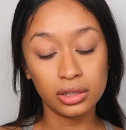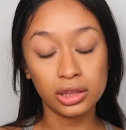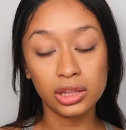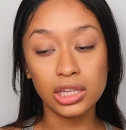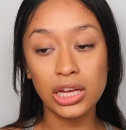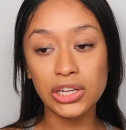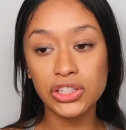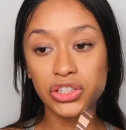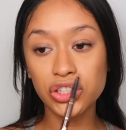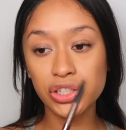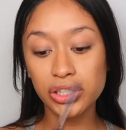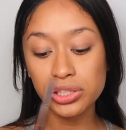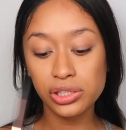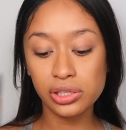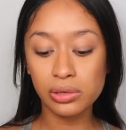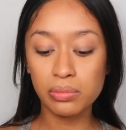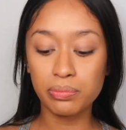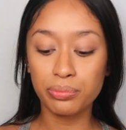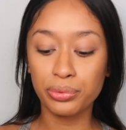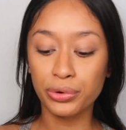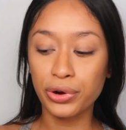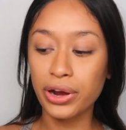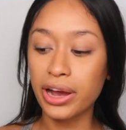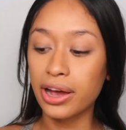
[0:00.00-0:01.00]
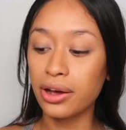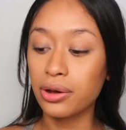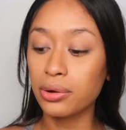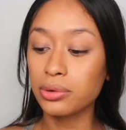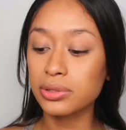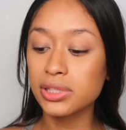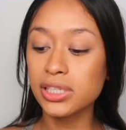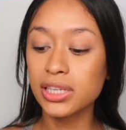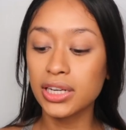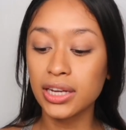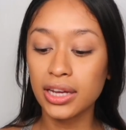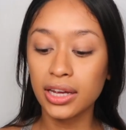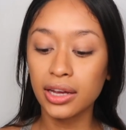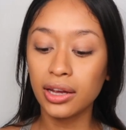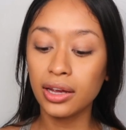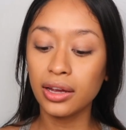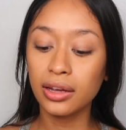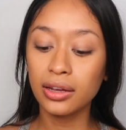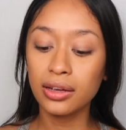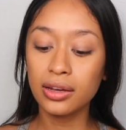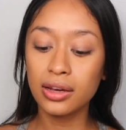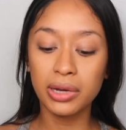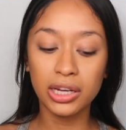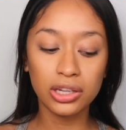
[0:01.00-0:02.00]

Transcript: Luscious Brow today.